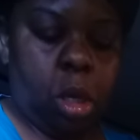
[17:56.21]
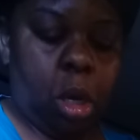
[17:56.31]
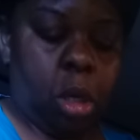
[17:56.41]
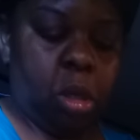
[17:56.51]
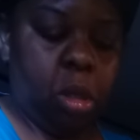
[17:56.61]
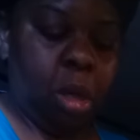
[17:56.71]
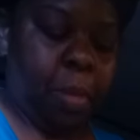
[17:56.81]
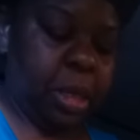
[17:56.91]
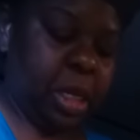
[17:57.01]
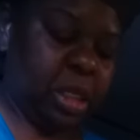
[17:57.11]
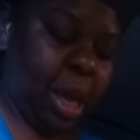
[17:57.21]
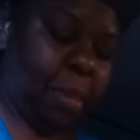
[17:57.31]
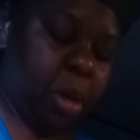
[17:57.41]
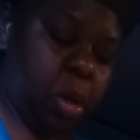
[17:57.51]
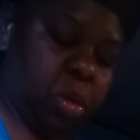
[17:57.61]
Y'all don't know nothing about that
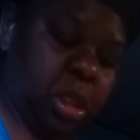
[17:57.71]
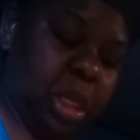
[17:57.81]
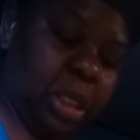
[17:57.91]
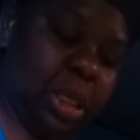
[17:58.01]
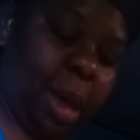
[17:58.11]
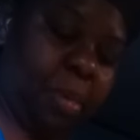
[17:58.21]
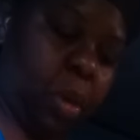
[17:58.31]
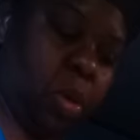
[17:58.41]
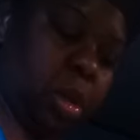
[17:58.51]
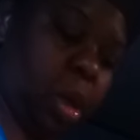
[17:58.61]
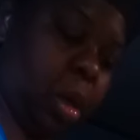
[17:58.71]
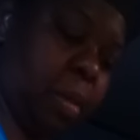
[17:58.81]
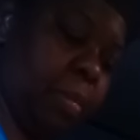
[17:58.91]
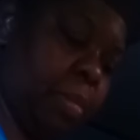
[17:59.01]
top coat. Just that top coat, y'all.